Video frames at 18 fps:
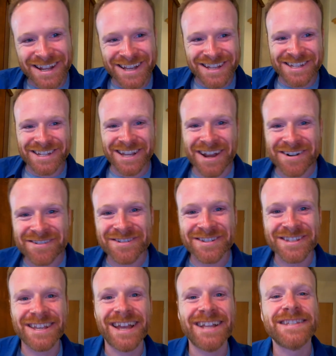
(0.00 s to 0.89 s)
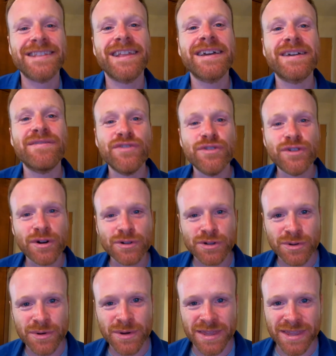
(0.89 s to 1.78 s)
general sense, like if you go to a